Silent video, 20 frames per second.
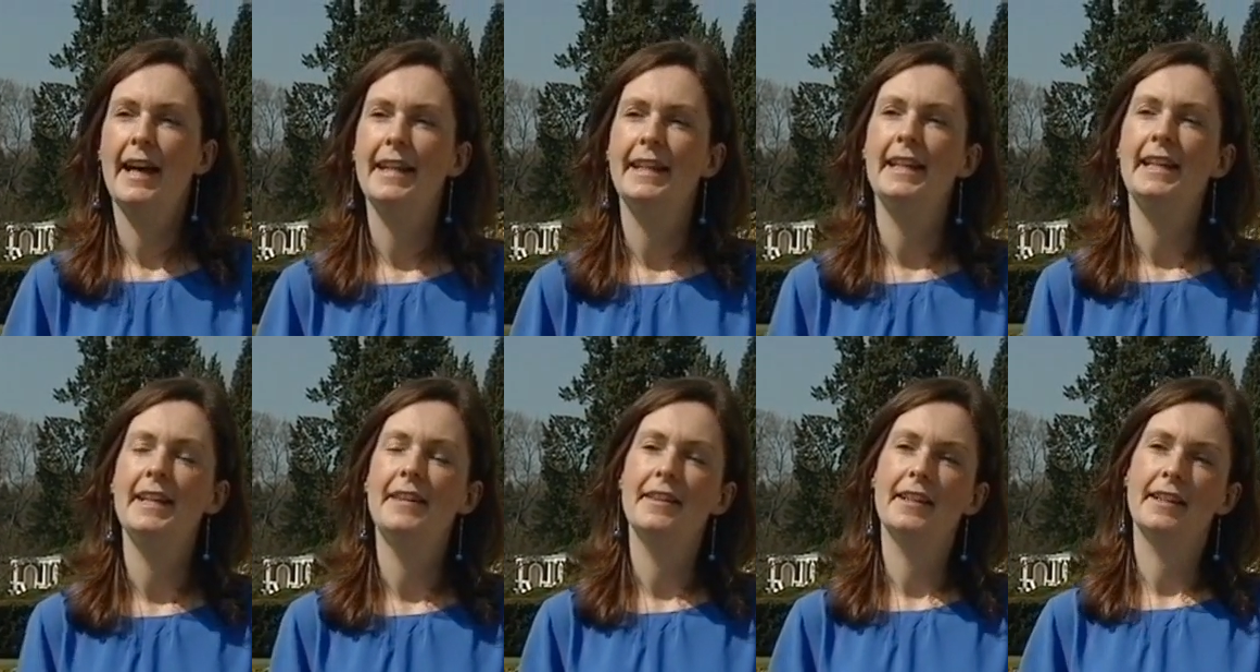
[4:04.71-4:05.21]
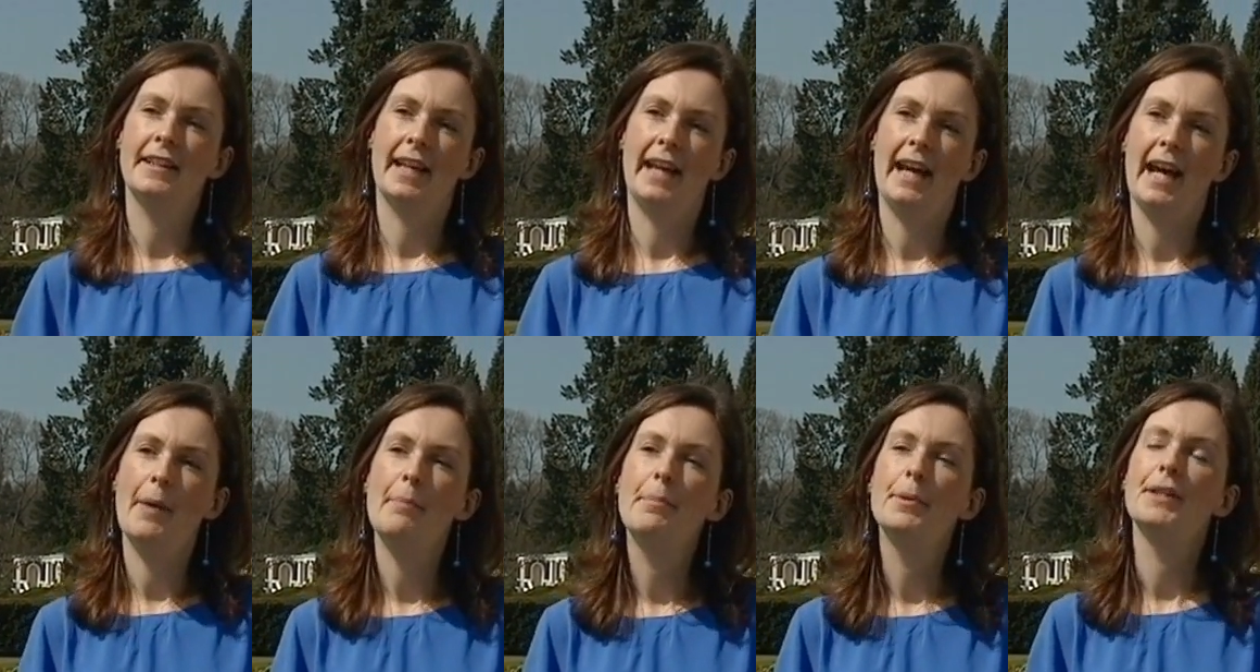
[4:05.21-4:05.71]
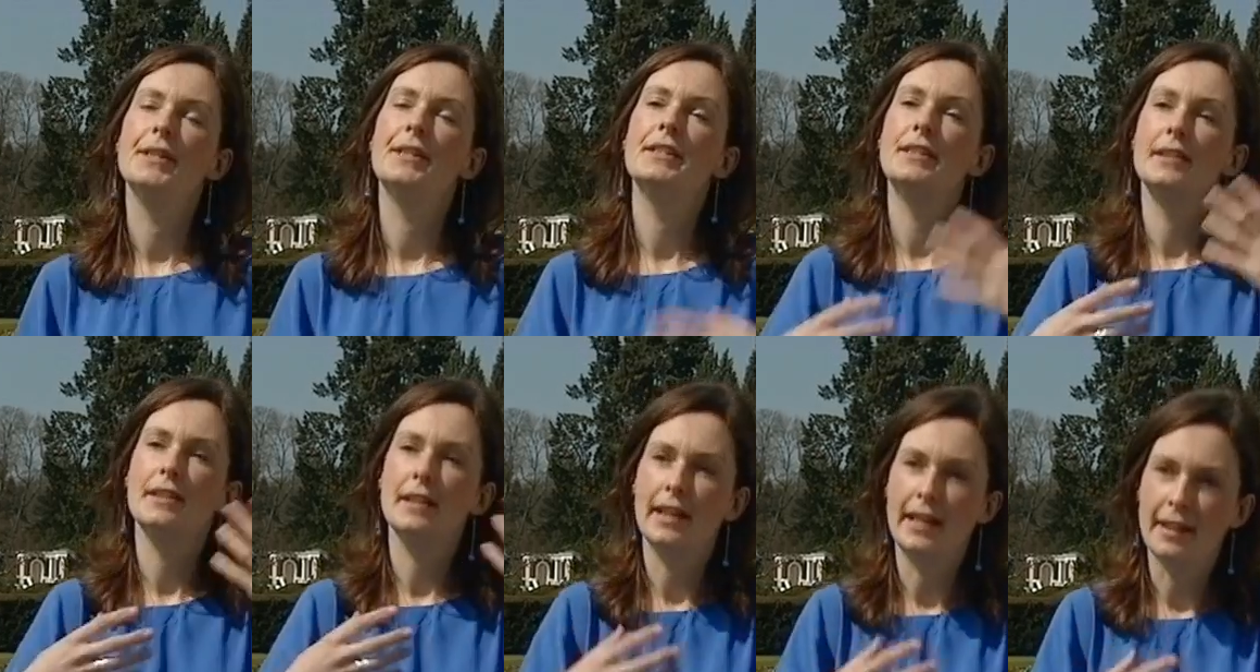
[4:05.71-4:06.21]
and anything that
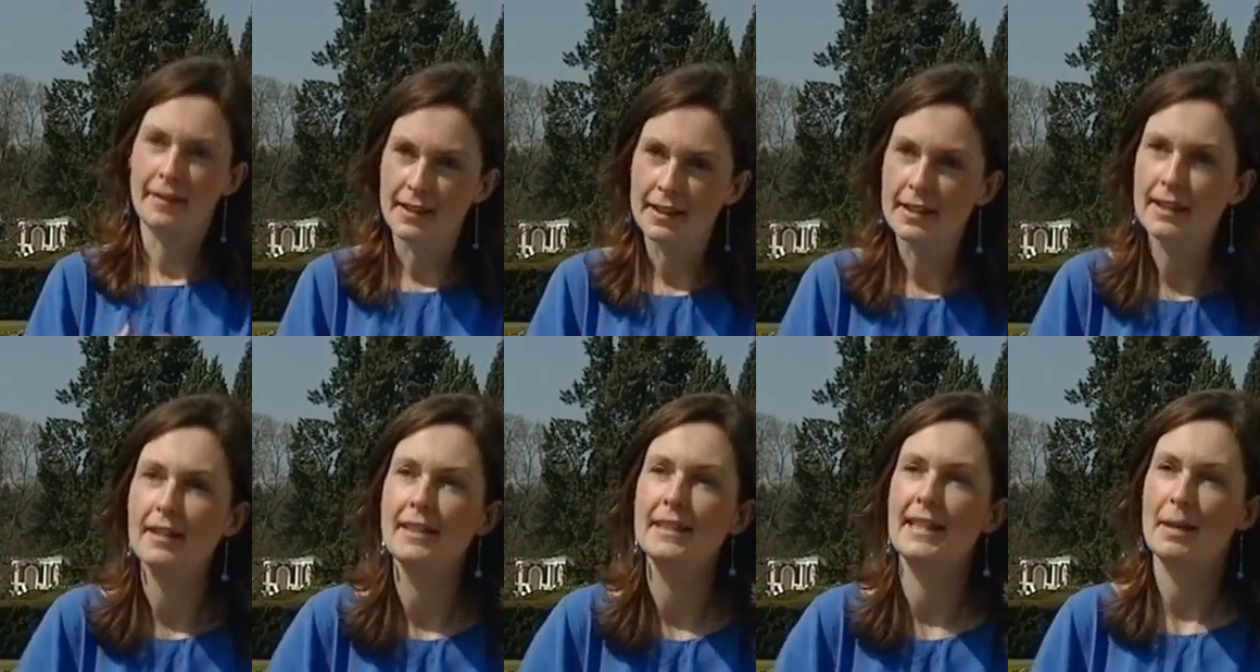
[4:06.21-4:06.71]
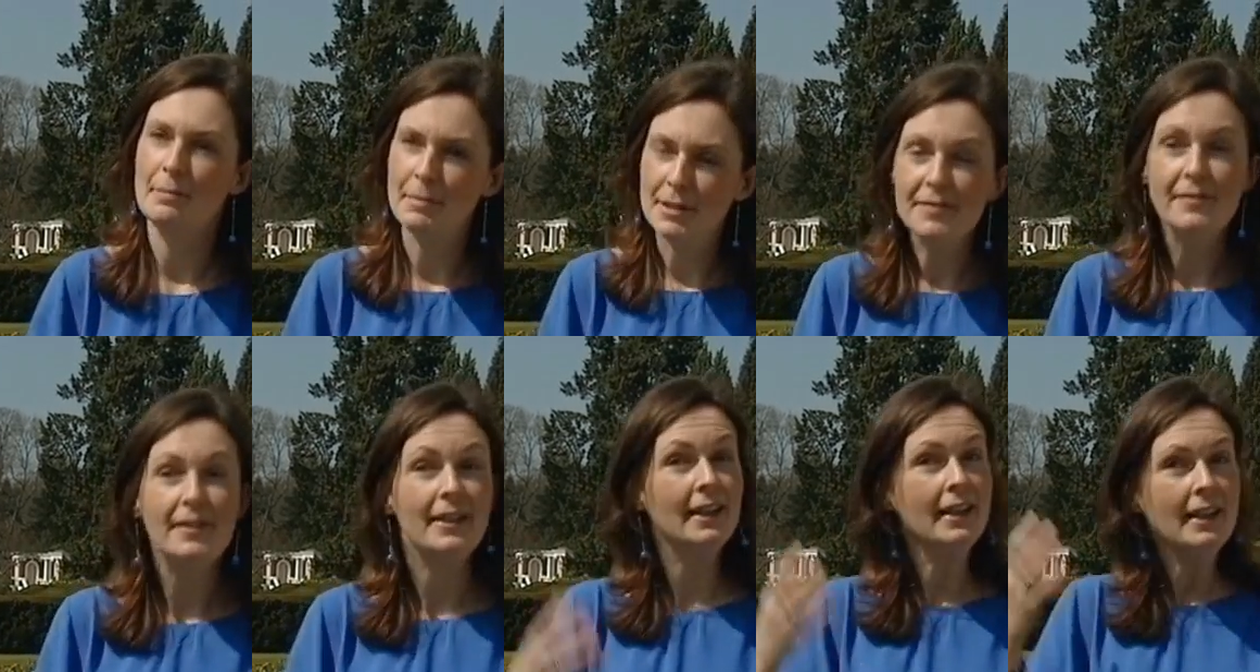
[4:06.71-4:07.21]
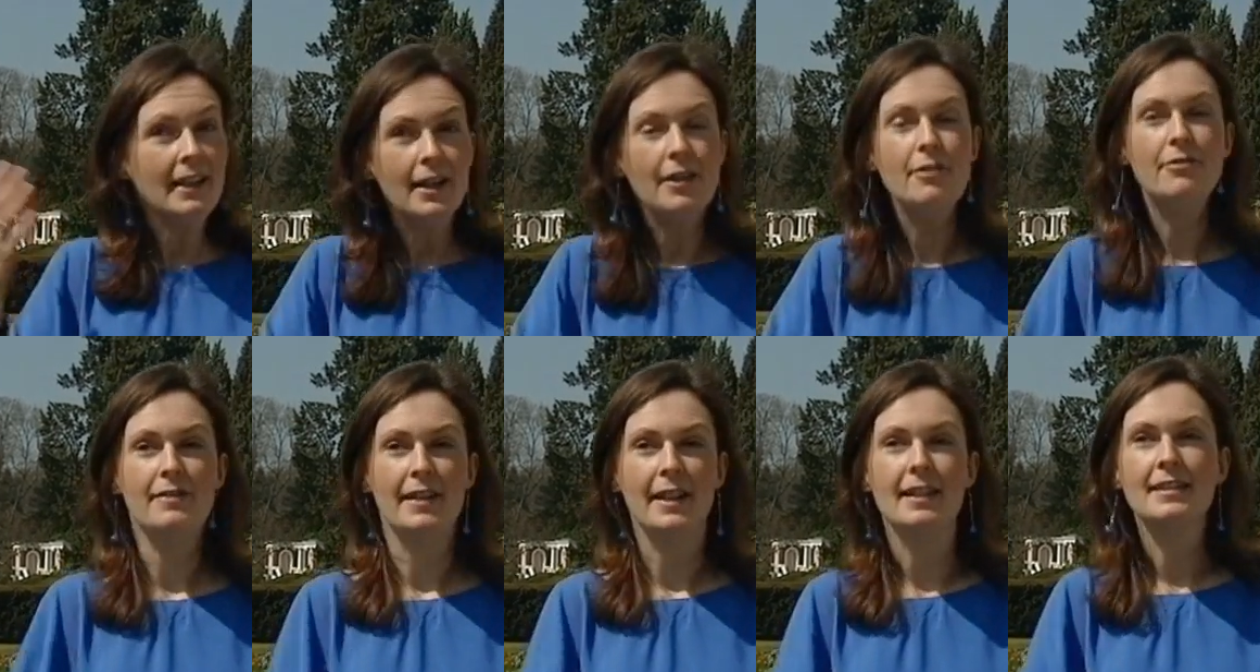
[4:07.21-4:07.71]
happens in the sun's atmosphere
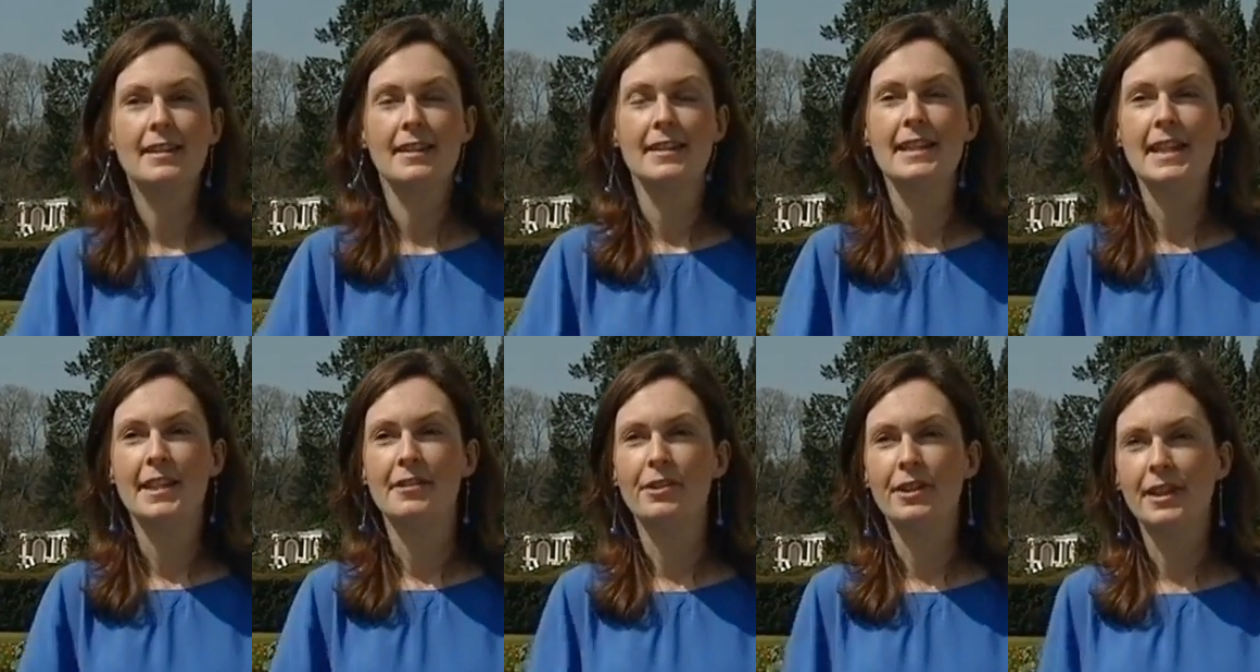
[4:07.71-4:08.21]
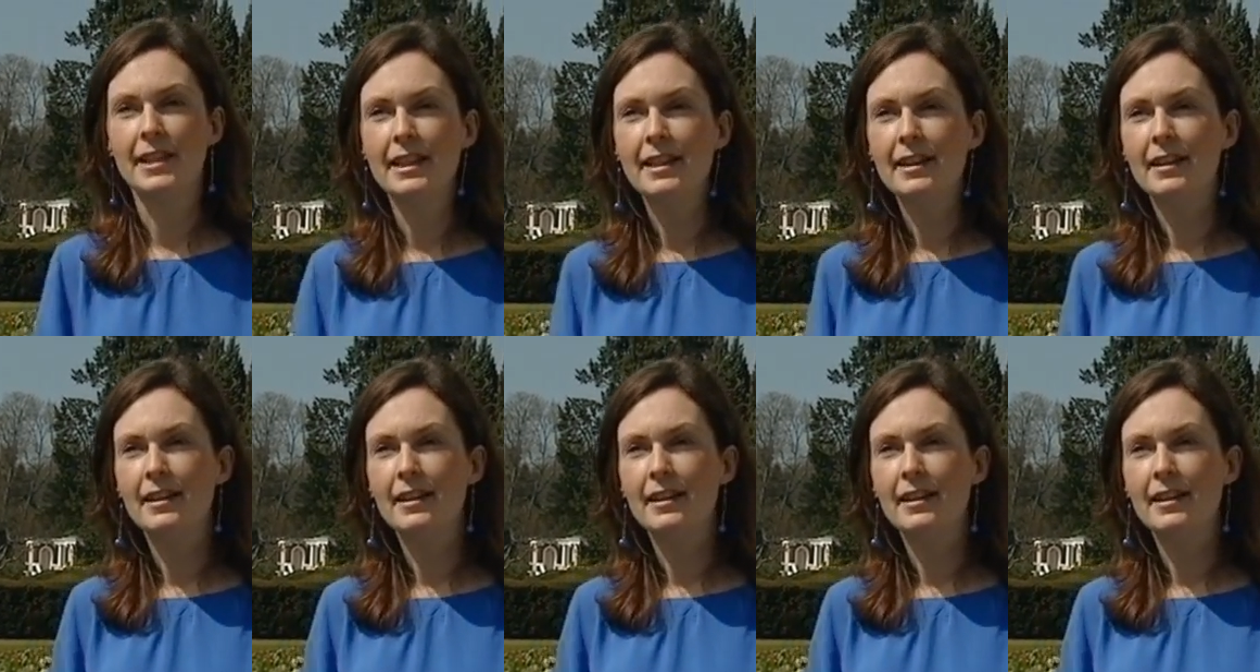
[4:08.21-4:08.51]
affects us here on the